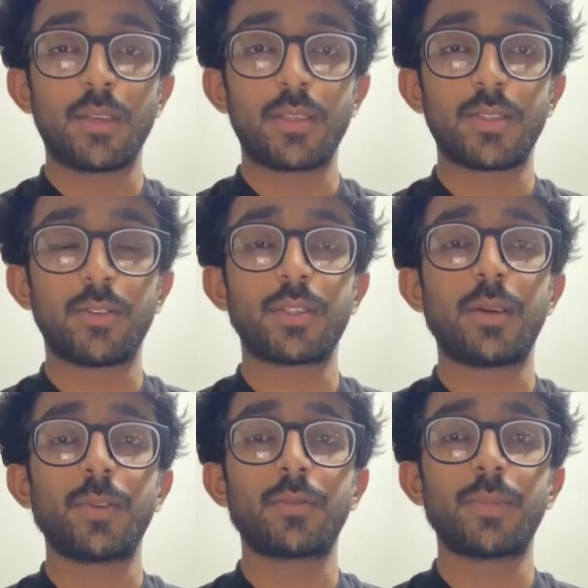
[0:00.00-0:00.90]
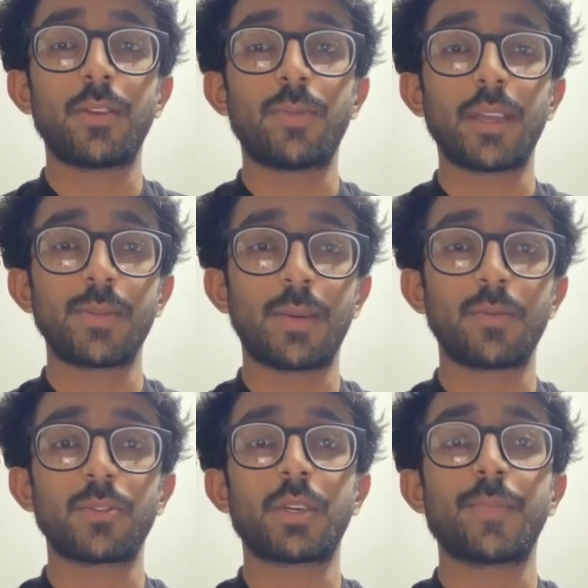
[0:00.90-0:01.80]
So, Assalamu alaikum. Hello, my name is
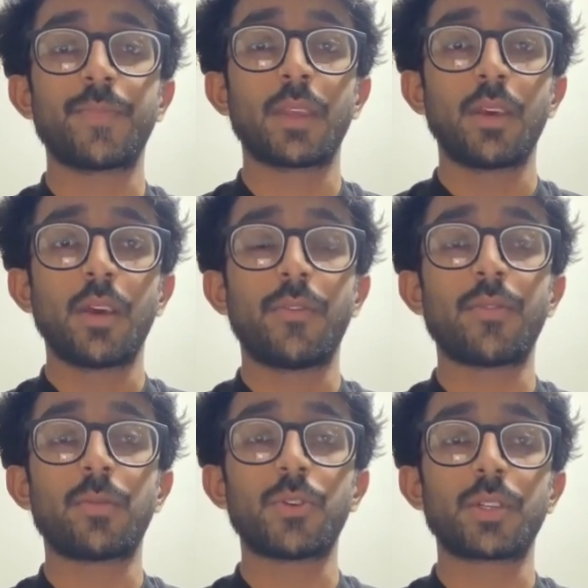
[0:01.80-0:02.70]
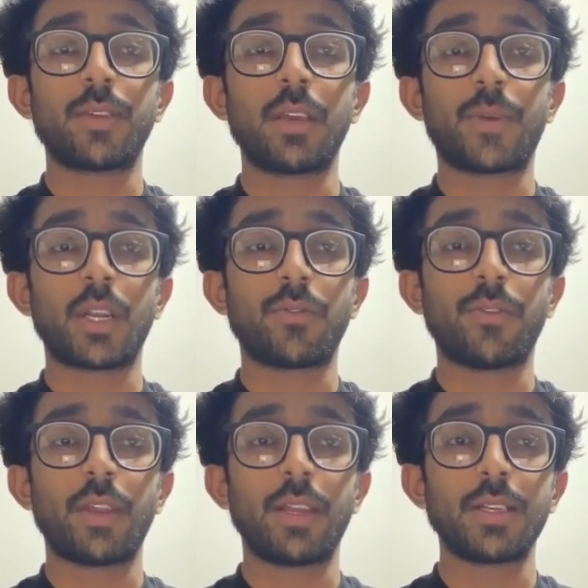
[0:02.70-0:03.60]
Ahmed Musa. One of the most revealing part of
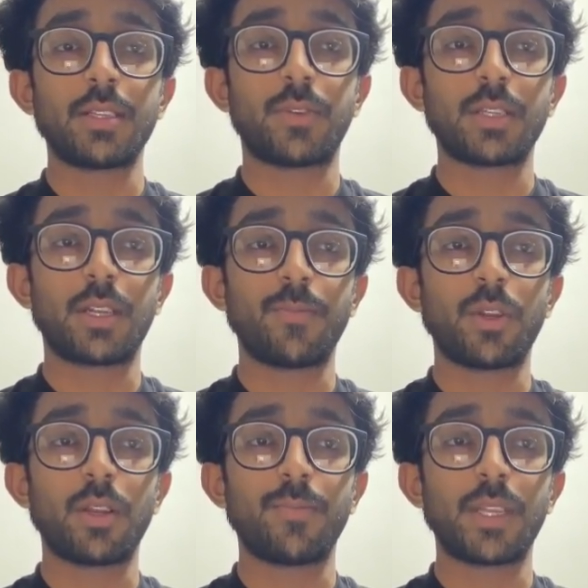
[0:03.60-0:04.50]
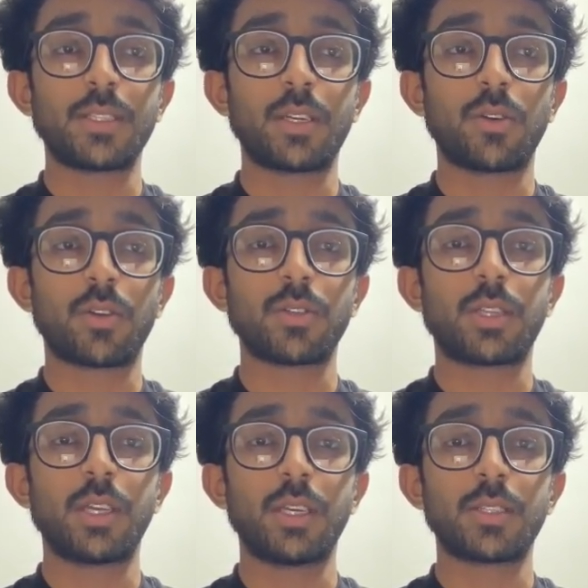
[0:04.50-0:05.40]
our analysis was the temporal comparison across
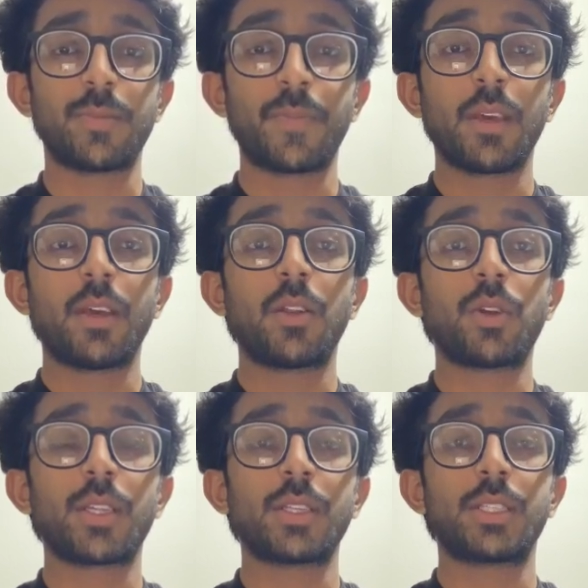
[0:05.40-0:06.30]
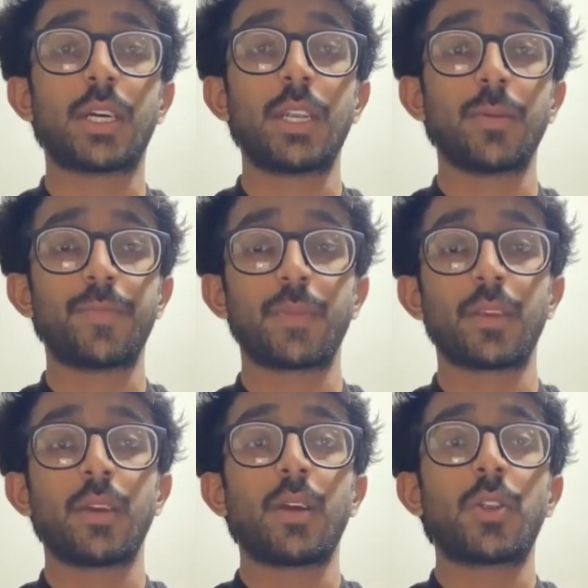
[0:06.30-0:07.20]
3 years. Look at this chart.
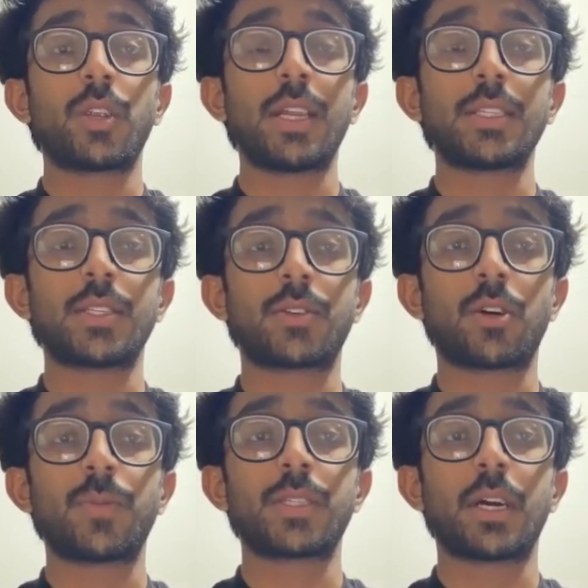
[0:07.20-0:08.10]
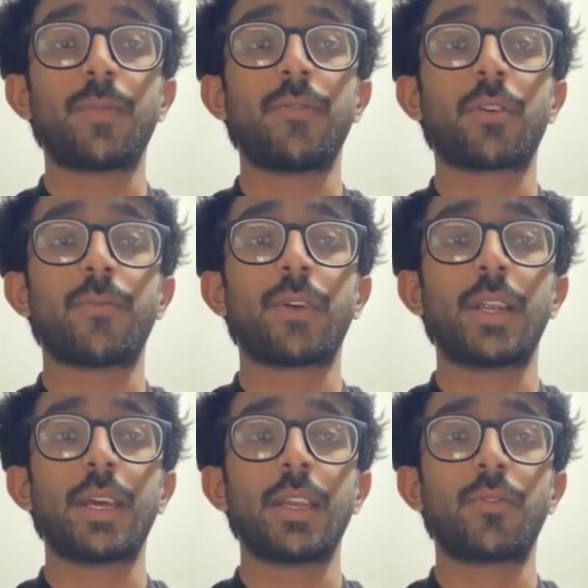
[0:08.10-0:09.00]
Total edges dropped sharply from
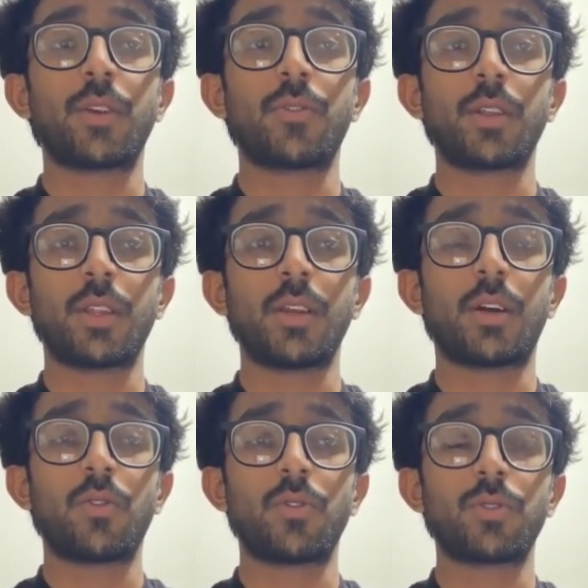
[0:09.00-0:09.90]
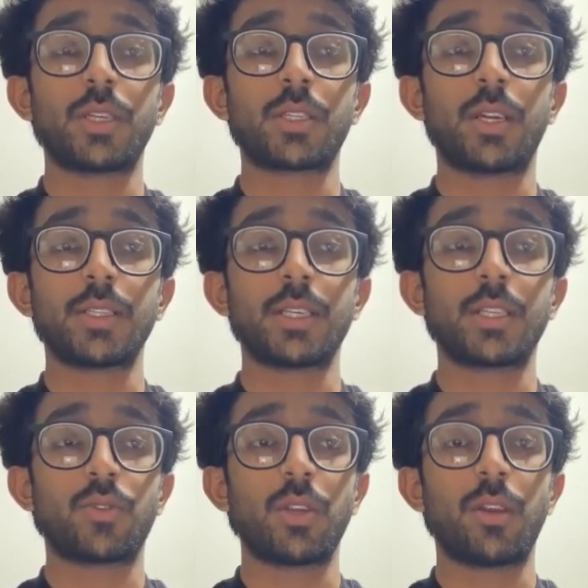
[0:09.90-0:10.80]
110 in 2023 down to just 36
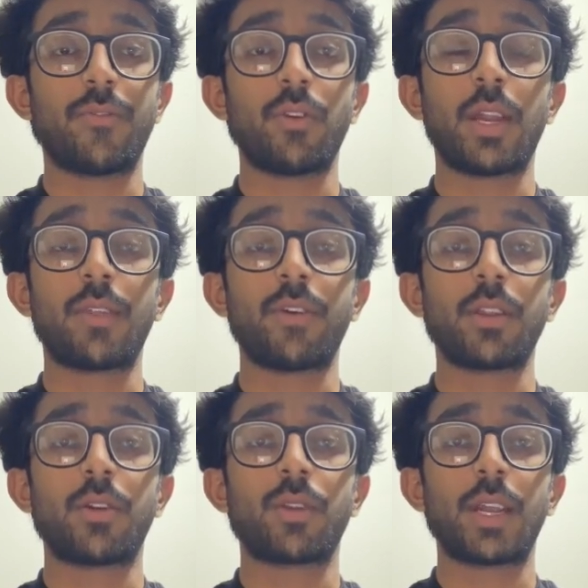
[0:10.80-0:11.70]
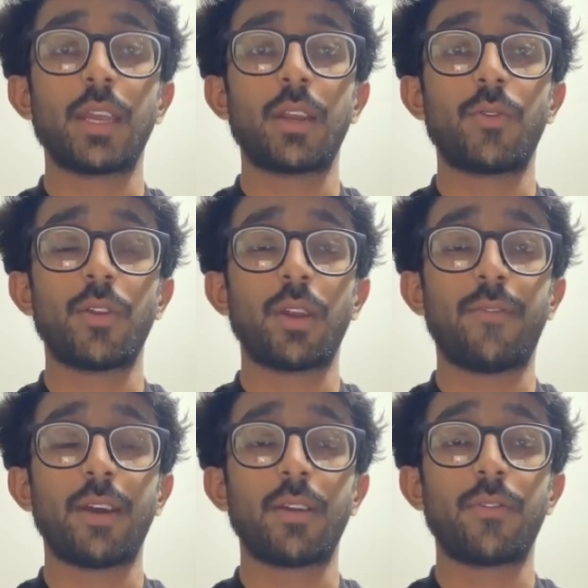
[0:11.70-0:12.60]
in 2024 and further to 19 in
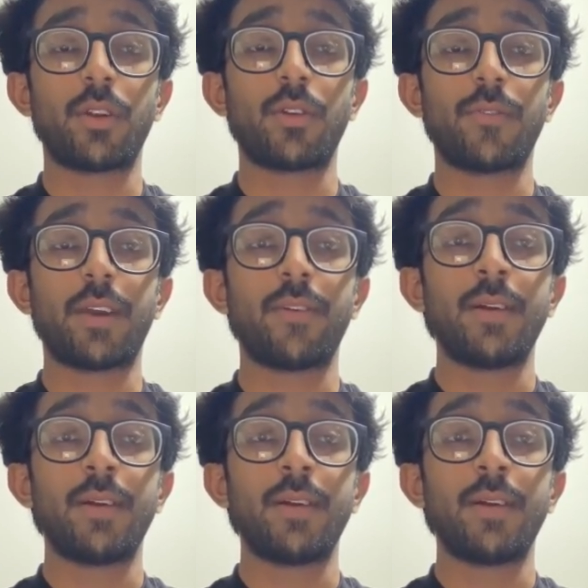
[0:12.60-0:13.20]
2025.